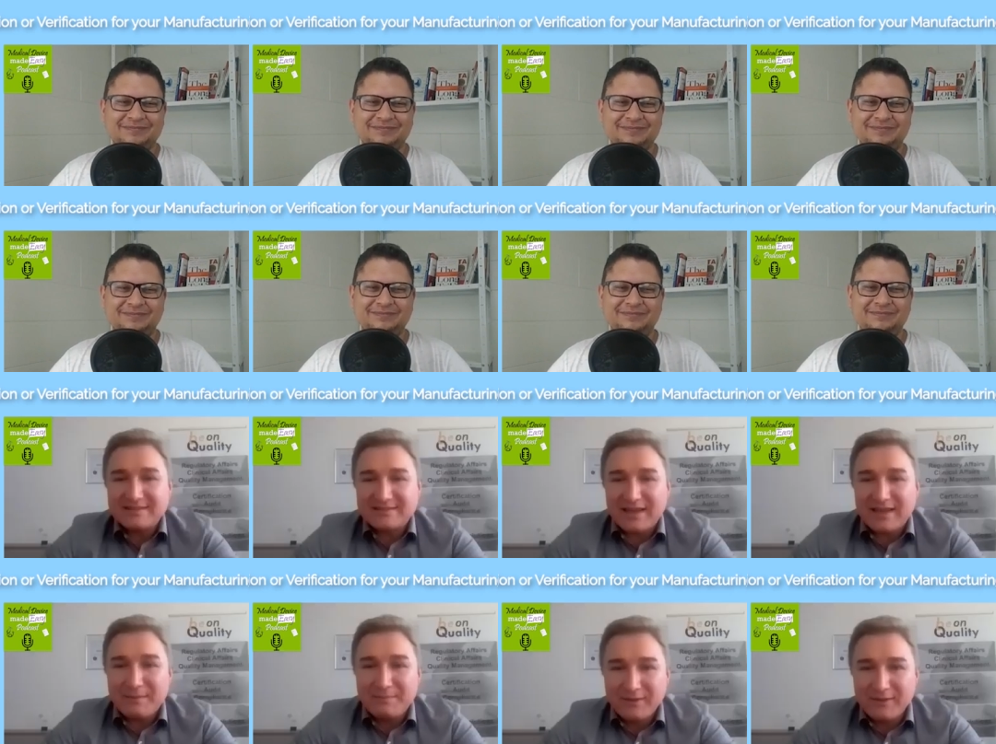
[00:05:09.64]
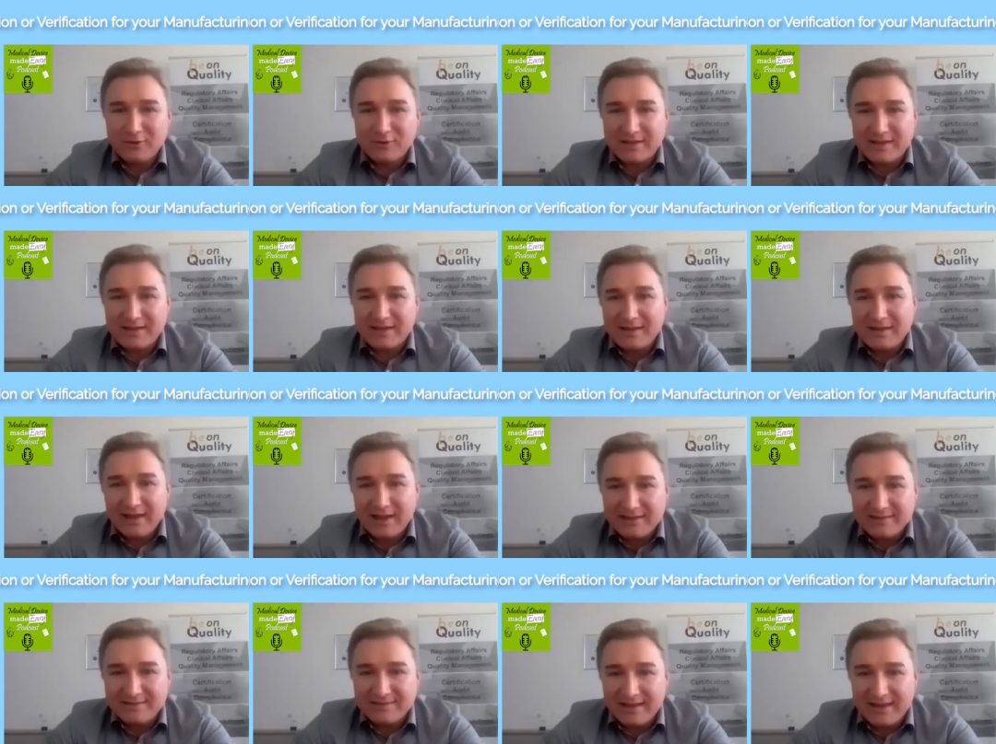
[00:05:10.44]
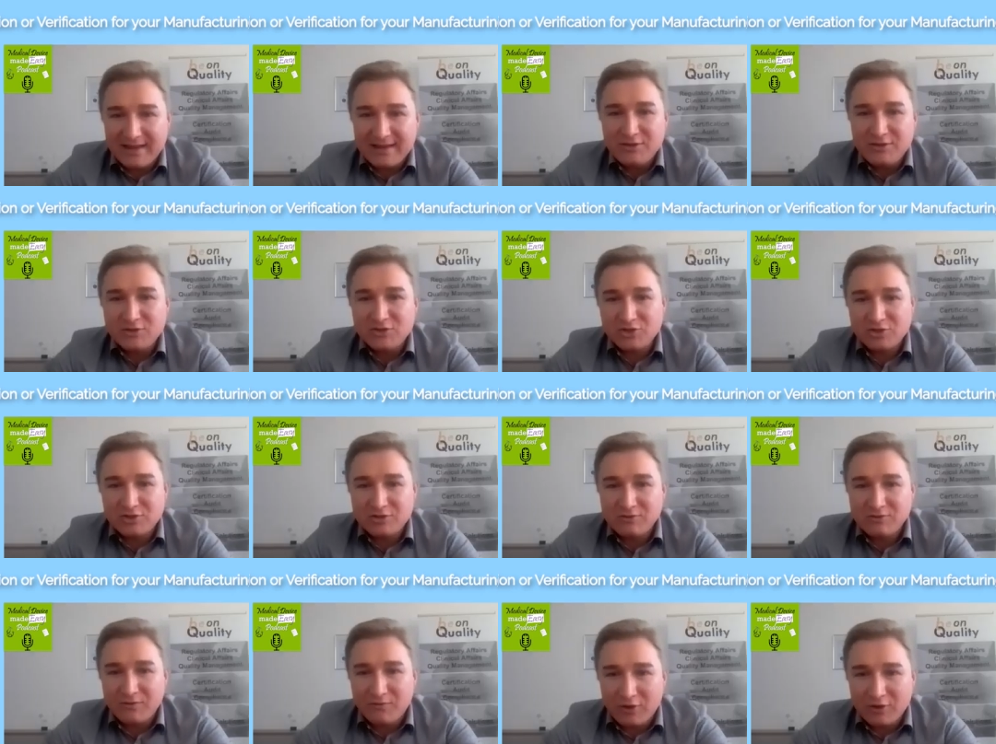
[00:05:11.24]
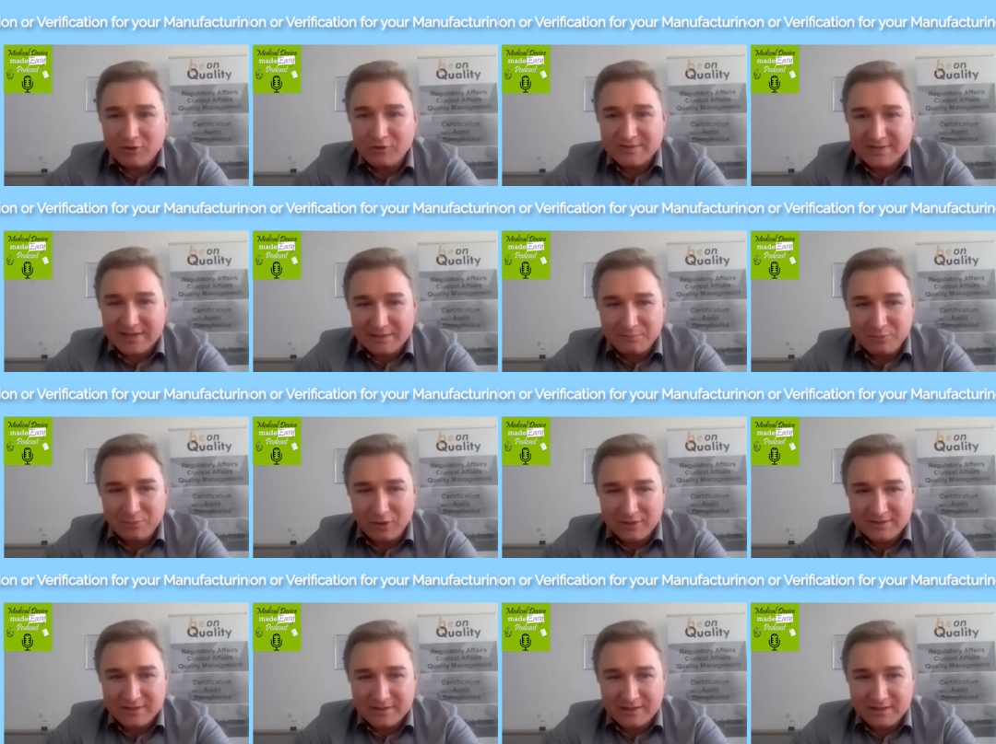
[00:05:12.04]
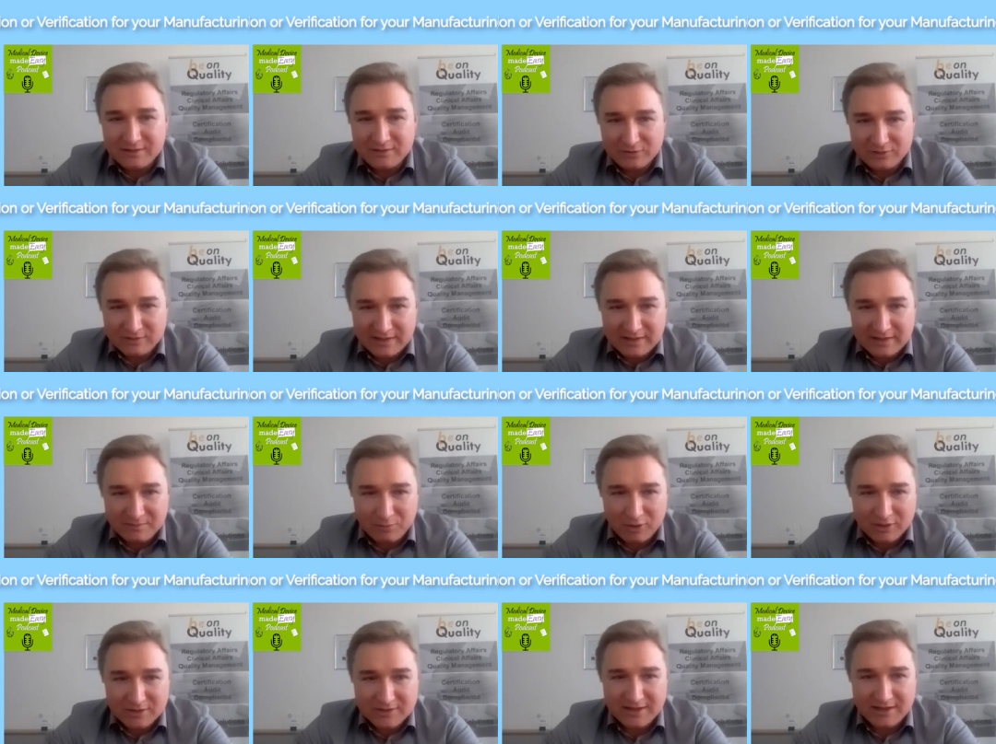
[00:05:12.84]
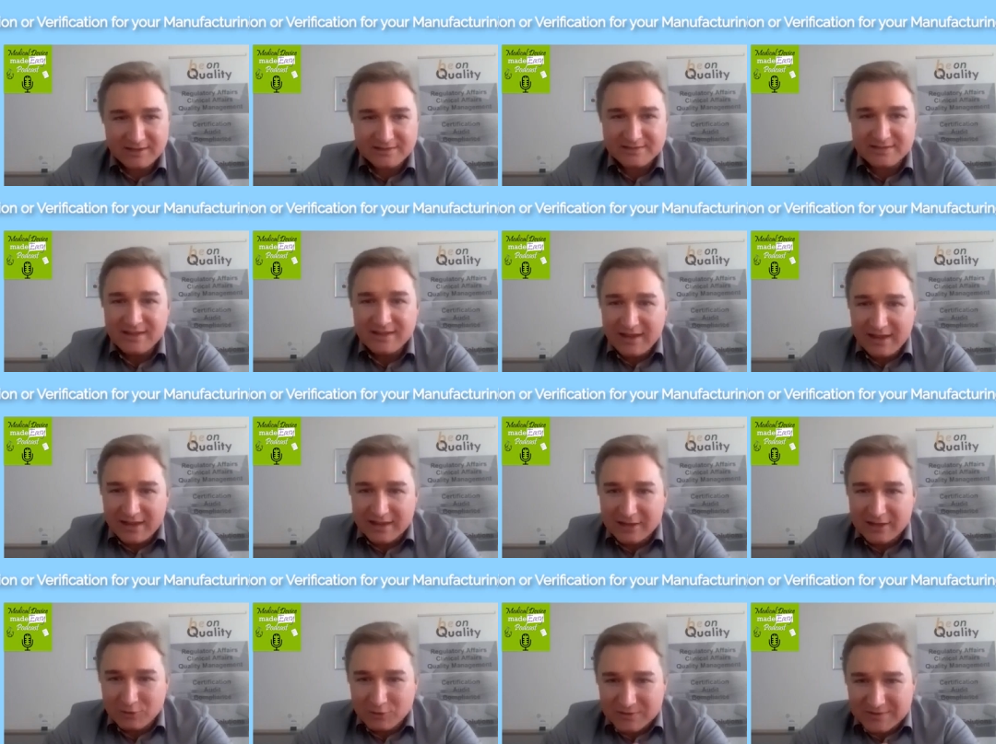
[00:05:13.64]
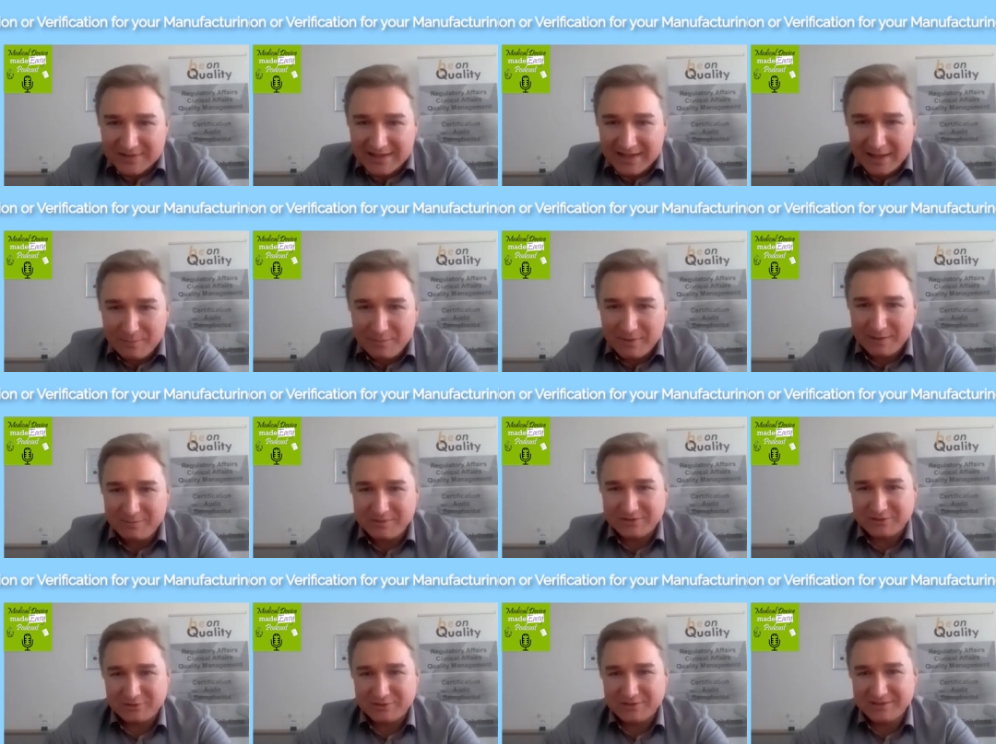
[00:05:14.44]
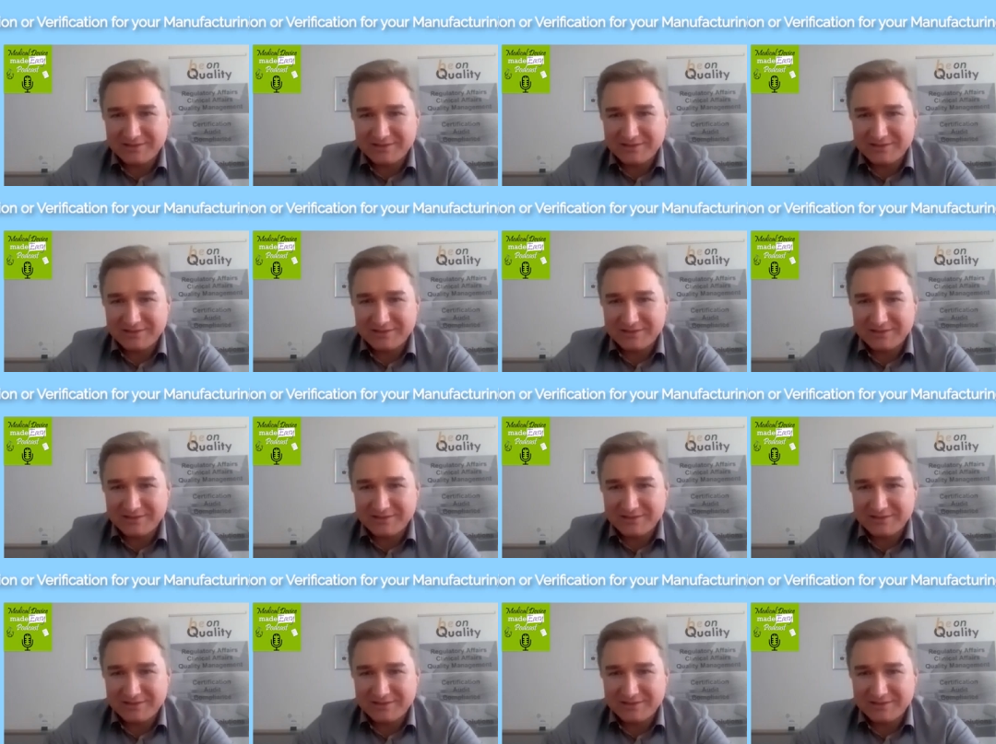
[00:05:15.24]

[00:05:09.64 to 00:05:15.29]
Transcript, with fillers: Yes, absolutely. And then you should refer to that pod, uh, to that podcast and go to the CAPA episode.